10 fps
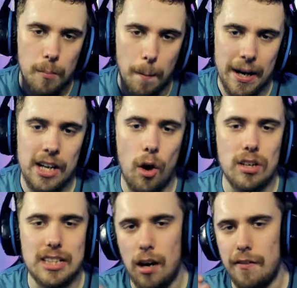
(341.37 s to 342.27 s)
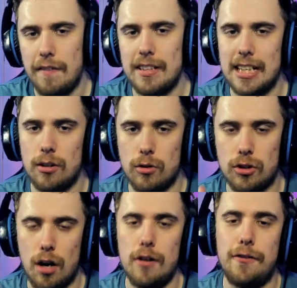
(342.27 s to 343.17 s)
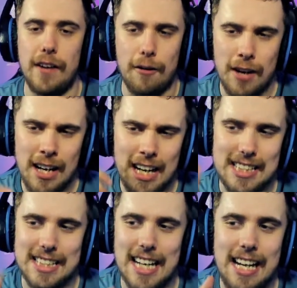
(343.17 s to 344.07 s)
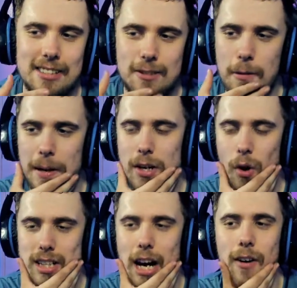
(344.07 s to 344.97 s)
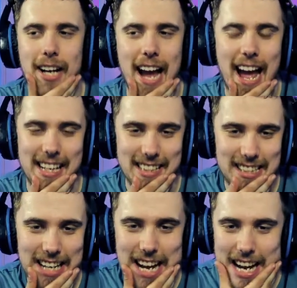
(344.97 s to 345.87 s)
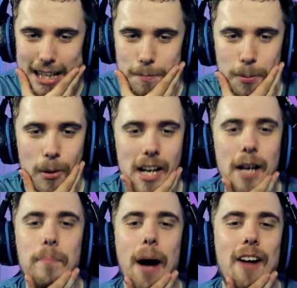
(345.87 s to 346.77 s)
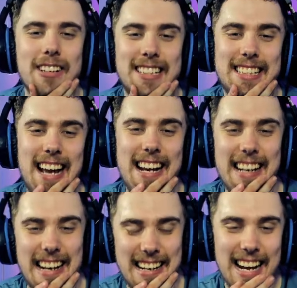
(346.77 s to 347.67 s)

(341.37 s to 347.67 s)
but being knocked out of every single trophy, I've realised the teams that we've been knocked out against is pretty embarrassing.